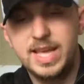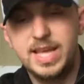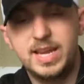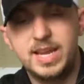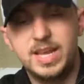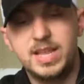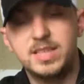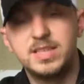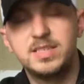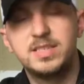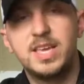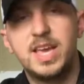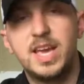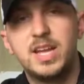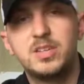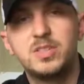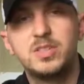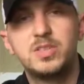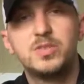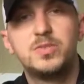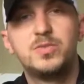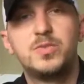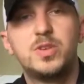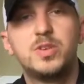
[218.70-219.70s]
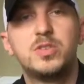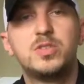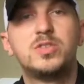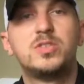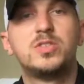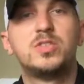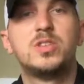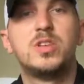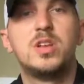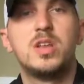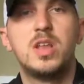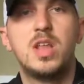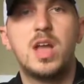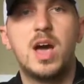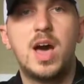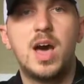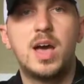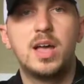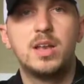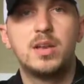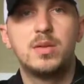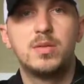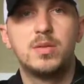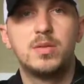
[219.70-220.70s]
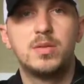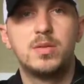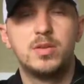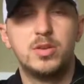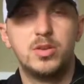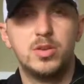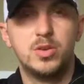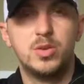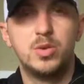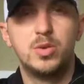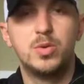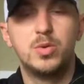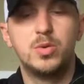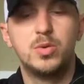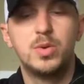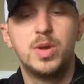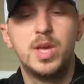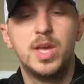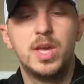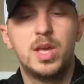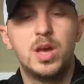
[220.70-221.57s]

Now, these canister filters are not new.